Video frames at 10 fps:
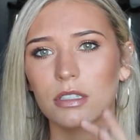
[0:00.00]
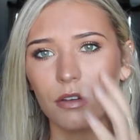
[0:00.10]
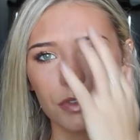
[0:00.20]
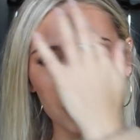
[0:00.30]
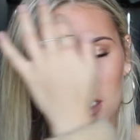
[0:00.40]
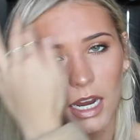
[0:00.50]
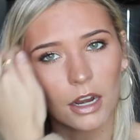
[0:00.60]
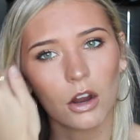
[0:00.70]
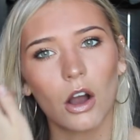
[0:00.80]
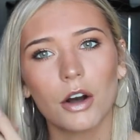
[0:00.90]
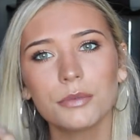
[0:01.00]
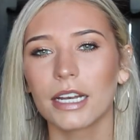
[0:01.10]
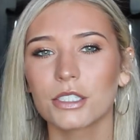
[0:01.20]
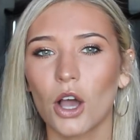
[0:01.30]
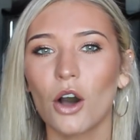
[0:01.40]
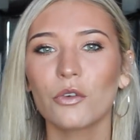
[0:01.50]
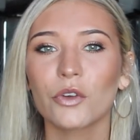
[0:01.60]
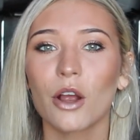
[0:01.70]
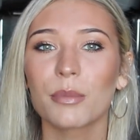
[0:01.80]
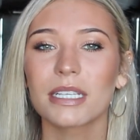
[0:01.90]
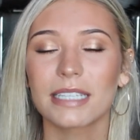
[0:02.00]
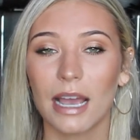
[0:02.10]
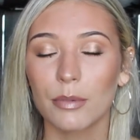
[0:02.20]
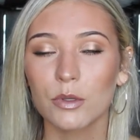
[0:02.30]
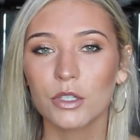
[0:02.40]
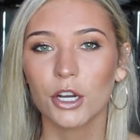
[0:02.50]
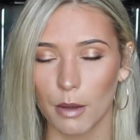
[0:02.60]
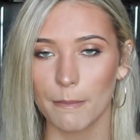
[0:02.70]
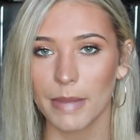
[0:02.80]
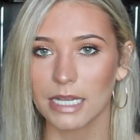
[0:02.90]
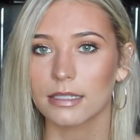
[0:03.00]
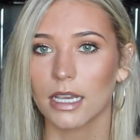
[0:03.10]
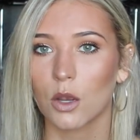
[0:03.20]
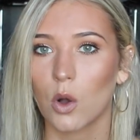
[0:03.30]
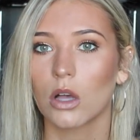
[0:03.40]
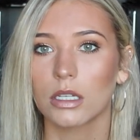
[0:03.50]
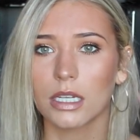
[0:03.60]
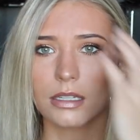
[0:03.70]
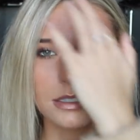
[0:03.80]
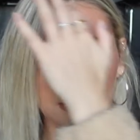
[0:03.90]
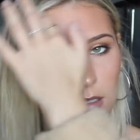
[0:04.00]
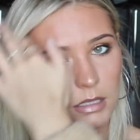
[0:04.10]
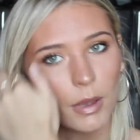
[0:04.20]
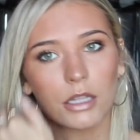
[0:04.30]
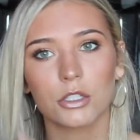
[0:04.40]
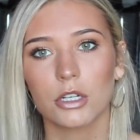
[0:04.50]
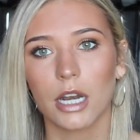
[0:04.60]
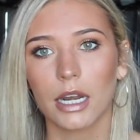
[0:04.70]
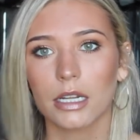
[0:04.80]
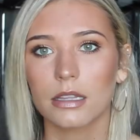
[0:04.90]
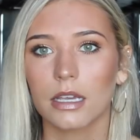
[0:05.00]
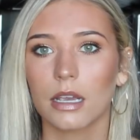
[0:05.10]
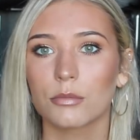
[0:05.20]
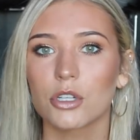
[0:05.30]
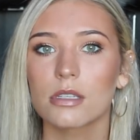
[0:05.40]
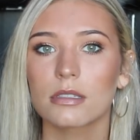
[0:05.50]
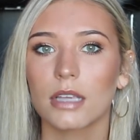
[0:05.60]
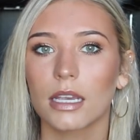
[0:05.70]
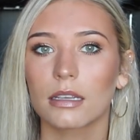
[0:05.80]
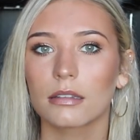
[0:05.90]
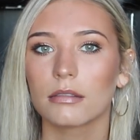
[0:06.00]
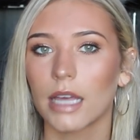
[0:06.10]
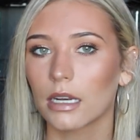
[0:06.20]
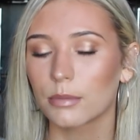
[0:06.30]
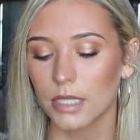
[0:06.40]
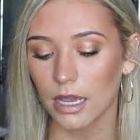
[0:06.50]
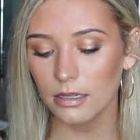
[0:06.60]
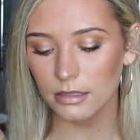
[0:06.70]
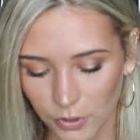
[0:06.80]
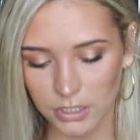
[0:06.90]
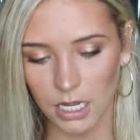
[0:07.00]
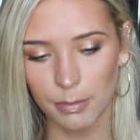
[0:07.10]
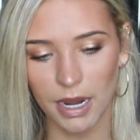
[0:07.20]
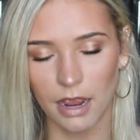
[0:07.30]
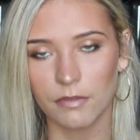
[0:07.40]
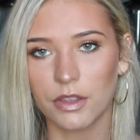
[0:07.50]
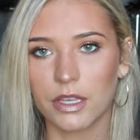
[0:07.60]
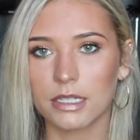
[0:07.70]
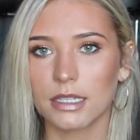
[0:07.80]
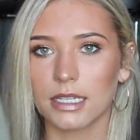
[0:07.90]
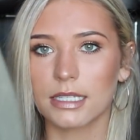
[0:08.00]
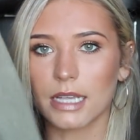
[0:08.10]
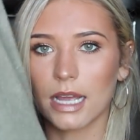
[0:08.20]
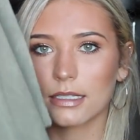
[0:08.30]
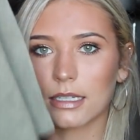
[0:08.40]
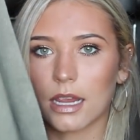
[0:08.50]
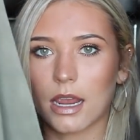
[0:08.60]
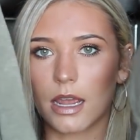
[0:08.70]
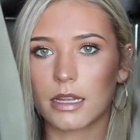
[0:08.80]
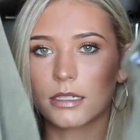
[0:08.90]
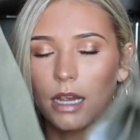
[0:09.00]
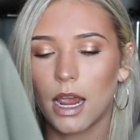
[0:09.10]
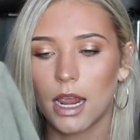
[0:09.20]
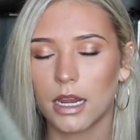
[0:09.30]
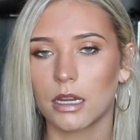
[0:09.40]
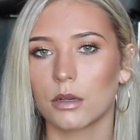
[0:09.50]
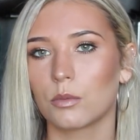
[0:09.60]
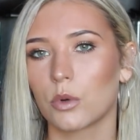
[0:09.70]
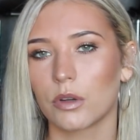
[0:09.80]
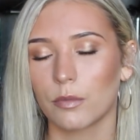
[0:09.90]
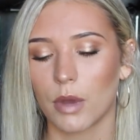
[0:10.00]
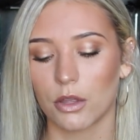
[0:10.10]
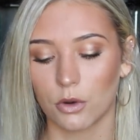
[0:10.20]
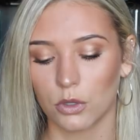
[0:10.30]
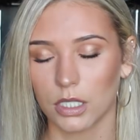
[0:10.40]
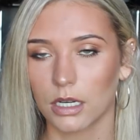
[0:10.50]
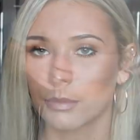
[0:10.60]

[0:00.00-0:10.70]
stuff in the entire haul. And it's all from Sabo Skirt. Amazing quality. This isn't sponsored or anything. I'm just like that obsessed. First up, I have this set and I won't even bother holding it